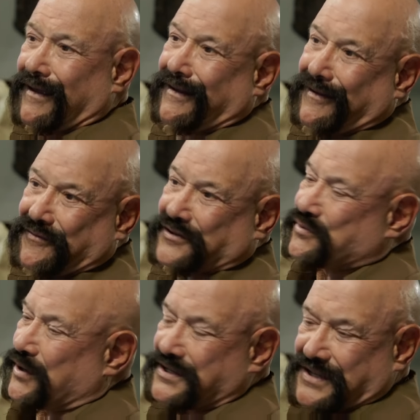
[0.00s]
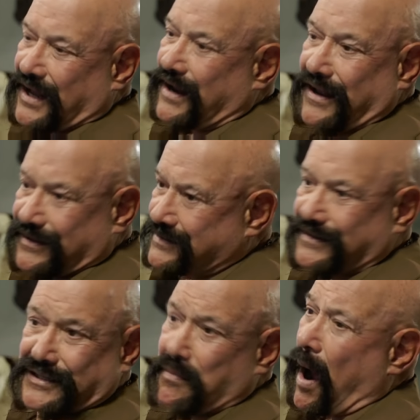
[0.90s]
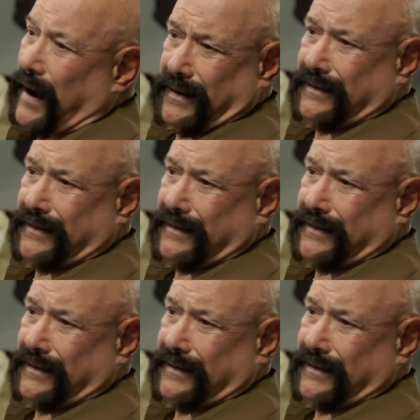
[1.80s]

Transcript: And if it's what he said it is, it's mine.